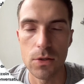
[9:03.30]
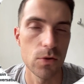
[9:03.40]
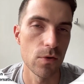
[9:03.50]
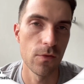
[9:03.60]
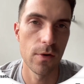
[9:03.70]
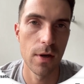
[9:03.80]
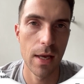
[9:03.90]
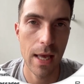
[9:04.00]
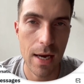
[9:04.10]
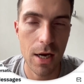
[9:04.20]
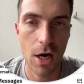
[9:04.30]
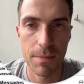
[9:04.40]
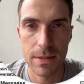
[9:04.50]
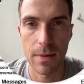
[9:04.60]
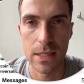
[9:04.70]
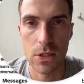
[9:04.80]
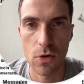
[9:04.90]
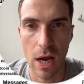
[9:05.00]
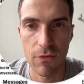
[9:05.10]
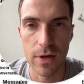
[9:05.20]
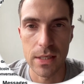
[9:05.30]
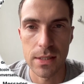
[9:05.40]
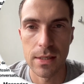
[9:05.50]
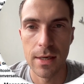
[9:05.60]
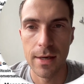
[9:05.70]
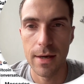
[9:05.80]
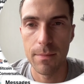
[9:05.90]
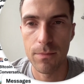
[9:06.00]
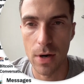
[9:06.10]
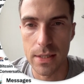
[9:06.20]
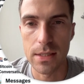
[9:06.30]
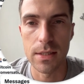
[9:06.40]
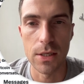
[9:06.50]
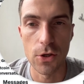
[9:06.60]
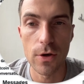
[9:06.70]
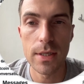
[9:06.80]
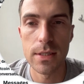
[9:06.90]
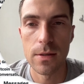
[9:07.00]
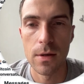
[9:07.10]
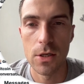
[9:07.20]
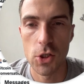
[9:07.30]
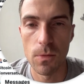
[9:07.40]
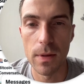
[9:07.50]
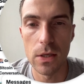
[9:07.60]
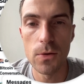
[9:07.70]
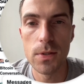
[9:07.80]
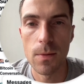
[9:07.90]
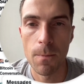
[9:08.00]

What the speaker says: sort of AI-optimized graphics processing units, GPUs.